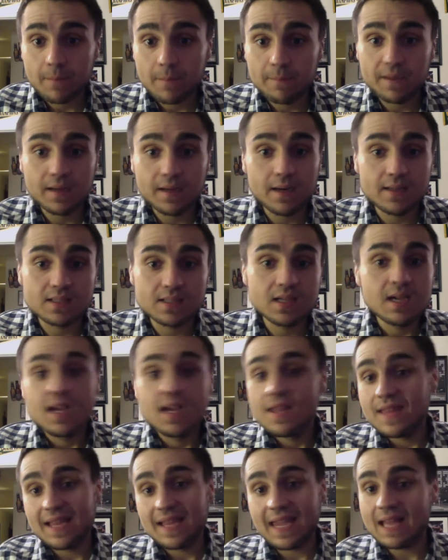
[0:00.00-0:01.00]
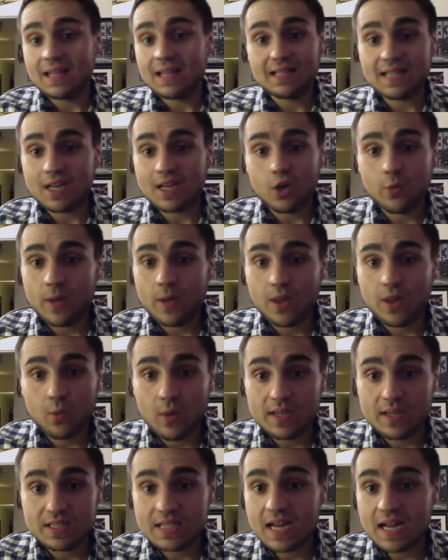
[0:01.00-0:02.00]
because they can't let that go by the
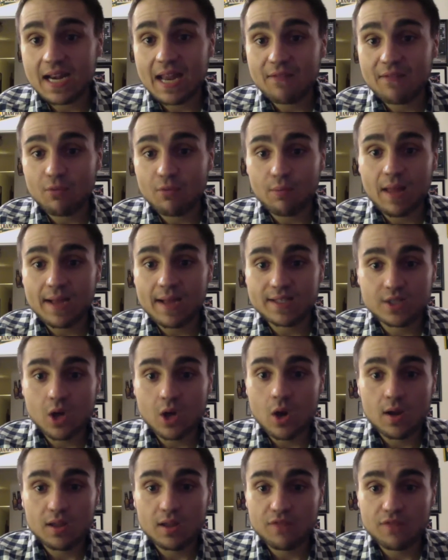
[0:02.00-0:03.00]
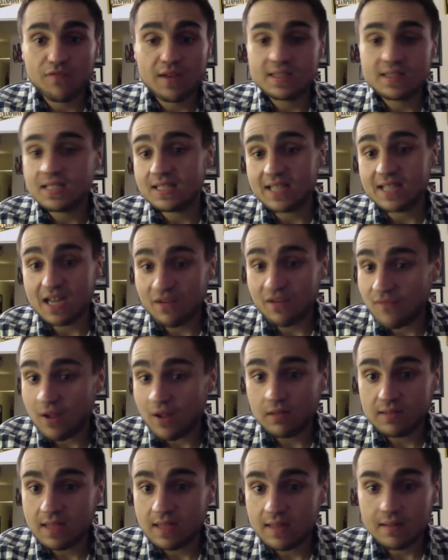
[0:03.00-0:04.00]
wayside and have a black scar on their face like the
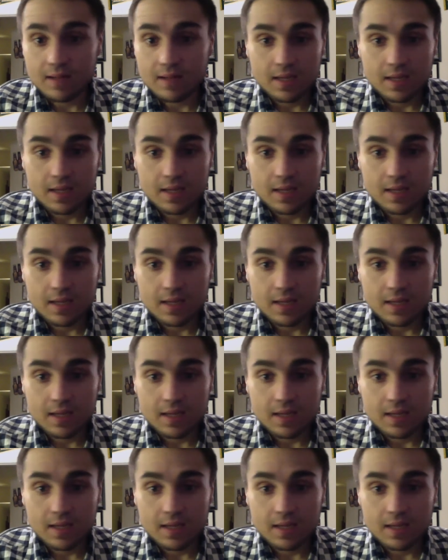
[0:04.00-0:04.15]
NFL did.